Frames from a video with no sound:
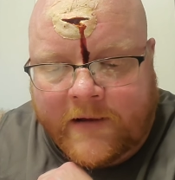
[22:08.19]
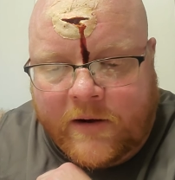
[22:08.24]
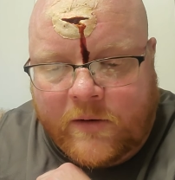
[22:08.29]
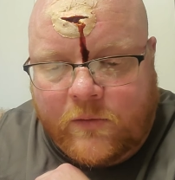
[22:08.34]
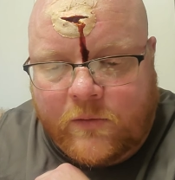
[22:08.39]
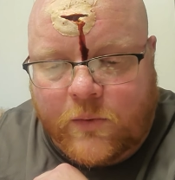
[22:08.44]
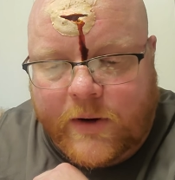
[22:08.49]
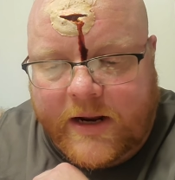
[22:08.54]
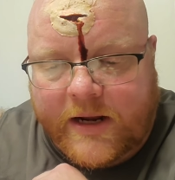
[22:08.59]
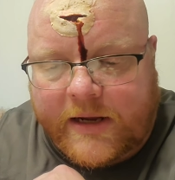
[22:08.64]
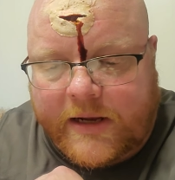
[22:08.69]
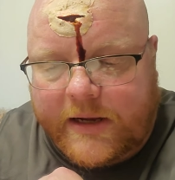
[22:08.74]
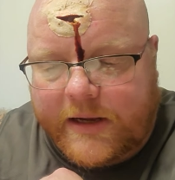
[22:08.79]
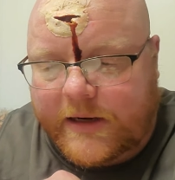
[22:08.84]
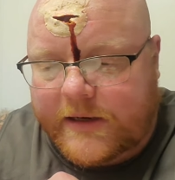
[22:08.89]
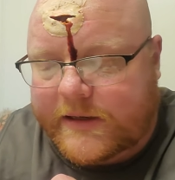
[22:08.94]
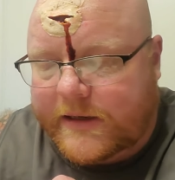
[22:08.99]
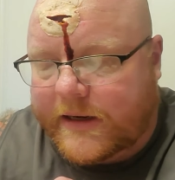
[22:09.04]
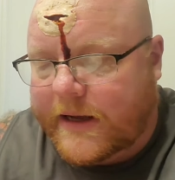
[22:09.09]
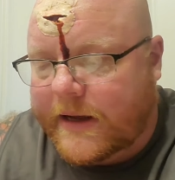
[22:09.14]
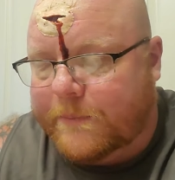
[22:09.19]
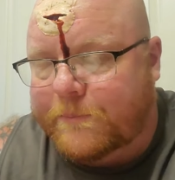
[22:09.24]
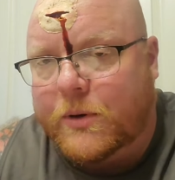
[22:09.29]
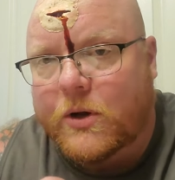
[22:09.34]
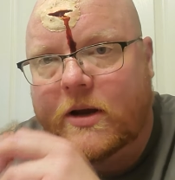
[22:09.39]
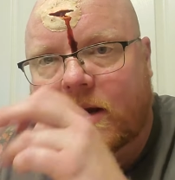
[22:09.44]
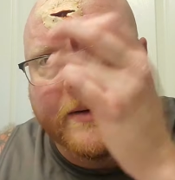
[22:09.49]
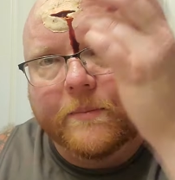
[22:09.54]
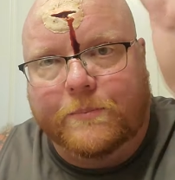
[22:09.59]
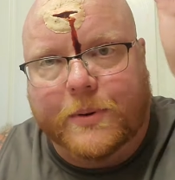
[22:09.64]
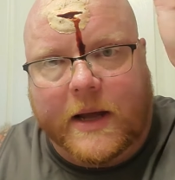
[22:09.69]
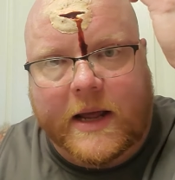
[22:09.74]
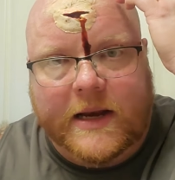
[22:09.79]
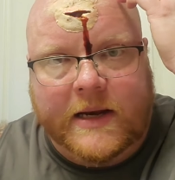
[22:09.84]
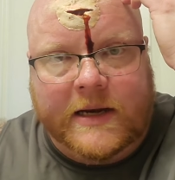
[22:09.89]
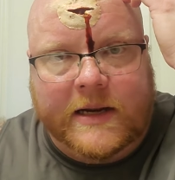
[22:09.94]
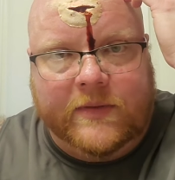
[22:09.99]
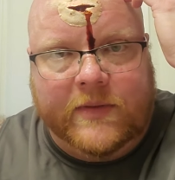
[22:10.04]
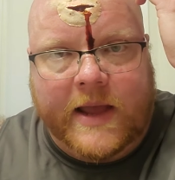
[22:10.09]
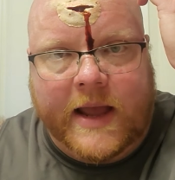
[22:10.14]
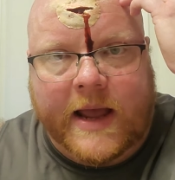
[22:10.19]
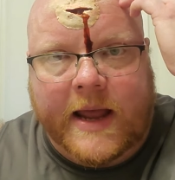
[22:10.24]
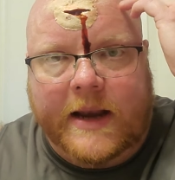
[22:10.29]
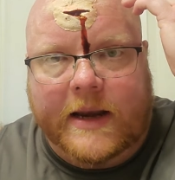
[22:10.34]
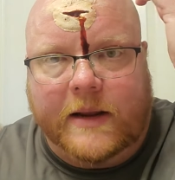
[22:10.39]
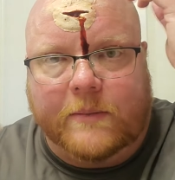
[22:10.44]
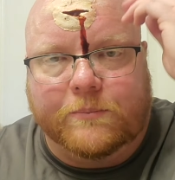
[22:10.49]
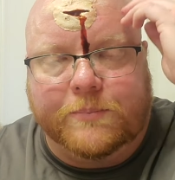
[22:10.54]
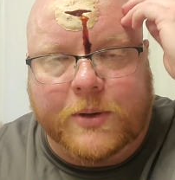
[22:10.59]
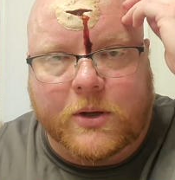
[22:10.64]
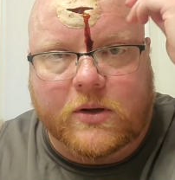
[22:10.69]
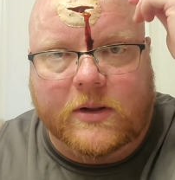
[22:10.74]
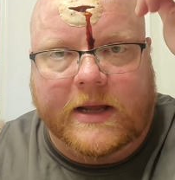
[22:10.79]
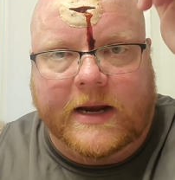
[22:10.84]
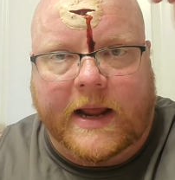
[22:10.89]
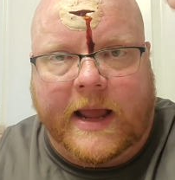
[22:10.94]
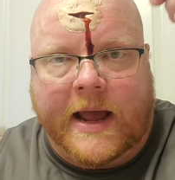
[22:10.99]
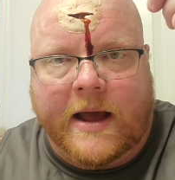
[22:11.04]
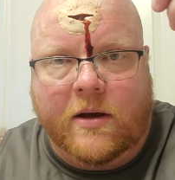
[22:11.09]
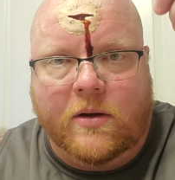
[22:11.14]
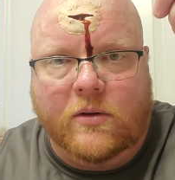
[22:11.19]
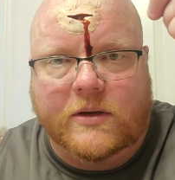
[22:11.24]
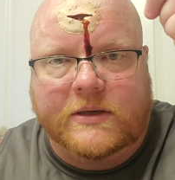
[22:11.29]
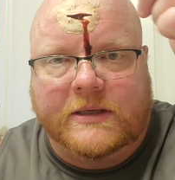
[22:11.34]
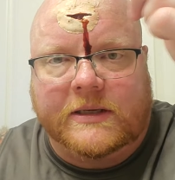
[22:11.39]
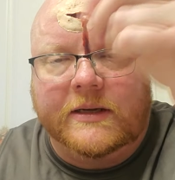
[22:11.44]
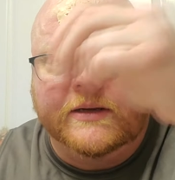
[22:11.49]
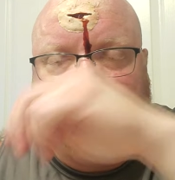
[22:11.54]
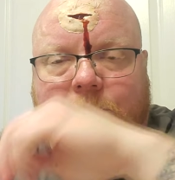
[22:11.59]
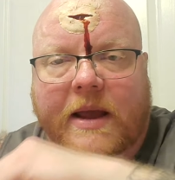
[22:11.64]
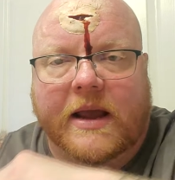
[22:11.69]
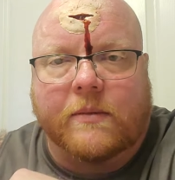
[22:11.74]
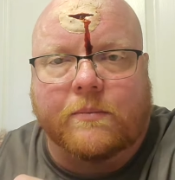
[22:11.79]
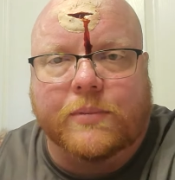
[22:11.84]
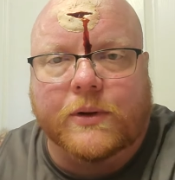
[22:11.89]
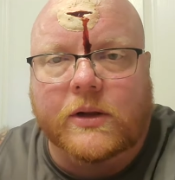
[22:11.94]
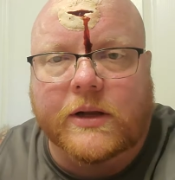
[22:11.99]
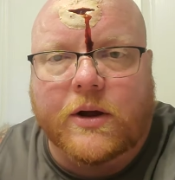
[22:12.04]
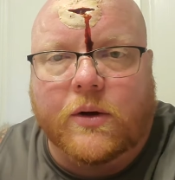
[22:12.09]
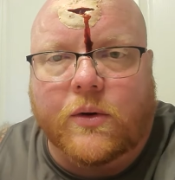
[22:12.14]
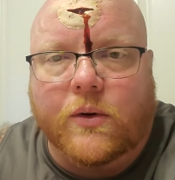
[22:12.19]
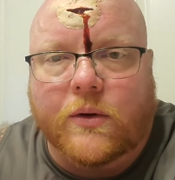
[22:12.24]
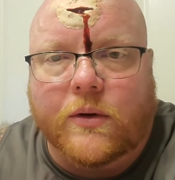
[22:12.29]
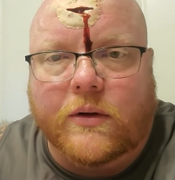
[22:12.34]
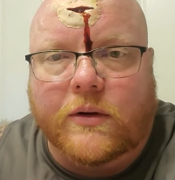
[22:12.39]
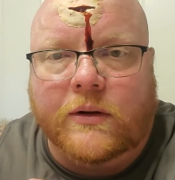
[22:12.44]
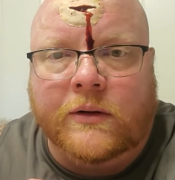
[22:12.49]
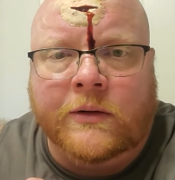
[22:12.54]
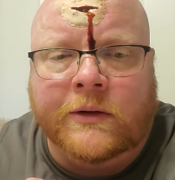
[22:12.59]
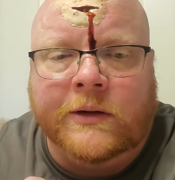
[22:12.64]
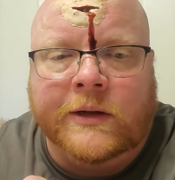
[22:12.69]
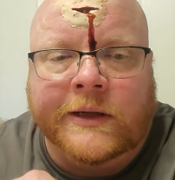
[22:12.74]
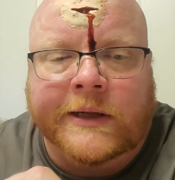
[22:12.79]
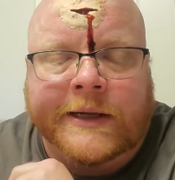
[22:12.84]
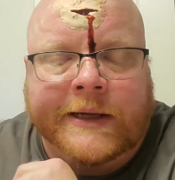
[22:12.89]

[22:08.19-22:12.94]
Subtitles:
We could put a button in that and pull it out, make a bullet hole.